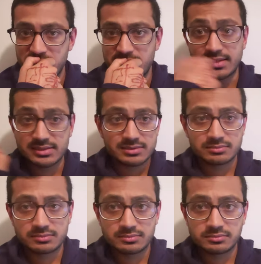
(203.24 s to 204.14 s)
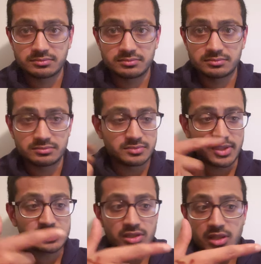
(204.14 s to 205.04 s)
that's
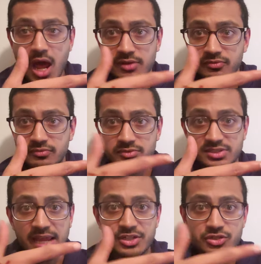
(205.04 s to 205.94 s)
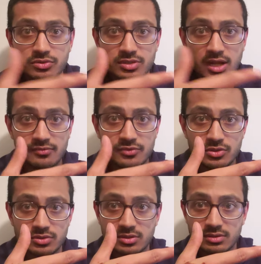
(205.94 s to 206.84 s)
that's a lot of stank juice that I've
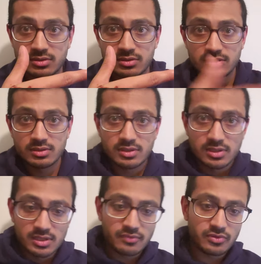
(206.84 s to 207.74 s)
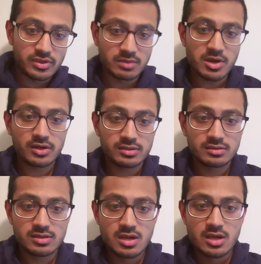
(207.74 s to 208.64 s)
used, if you think about it.
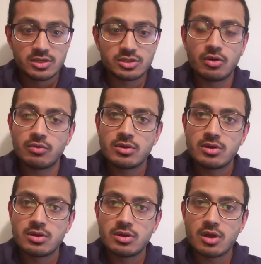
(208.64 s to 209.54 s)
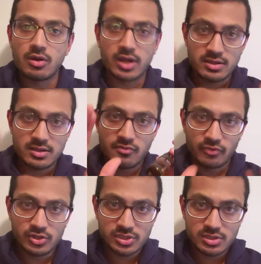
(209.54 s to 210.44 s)
So, okay,
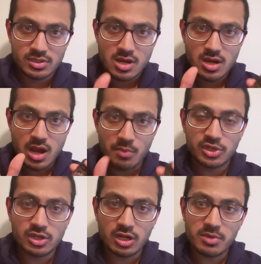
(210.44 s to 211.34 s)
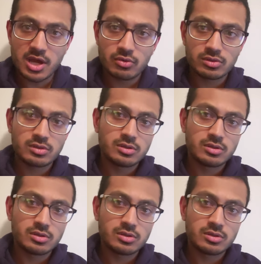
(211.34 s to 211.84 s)
first, I want to talk about